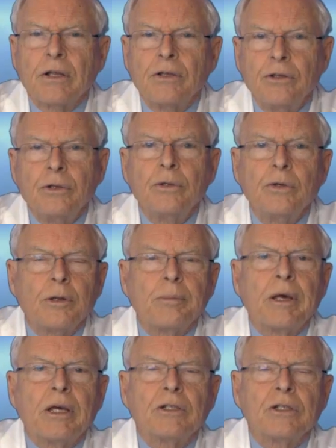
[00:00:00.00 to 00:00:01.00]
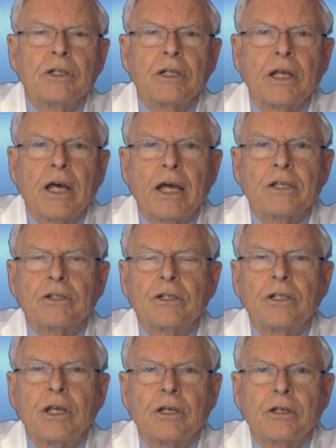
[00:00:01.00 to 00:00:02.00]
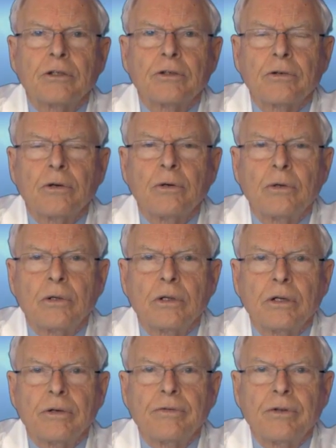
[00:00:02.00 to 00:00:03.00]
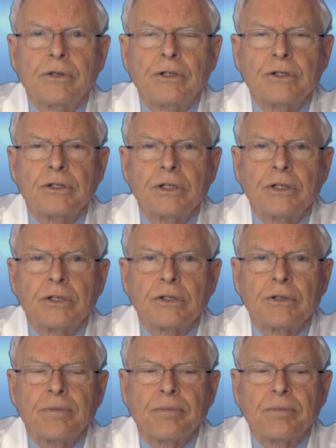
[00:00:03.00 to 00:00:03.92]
you, the patient, has to take control of the disease.